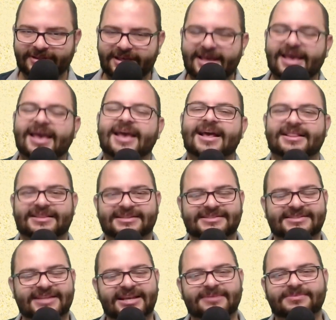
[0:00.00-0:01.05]
and at the
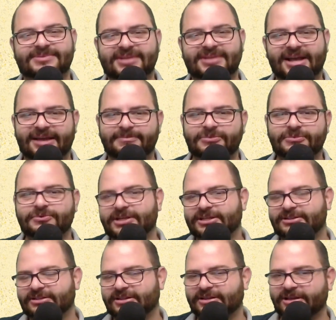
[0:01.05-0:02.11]
same time unique
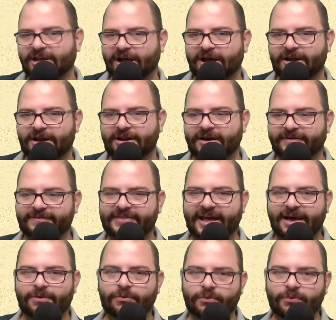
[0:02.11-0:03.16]
to the god of
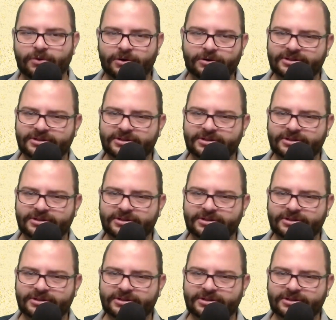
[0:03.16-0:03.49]
that world.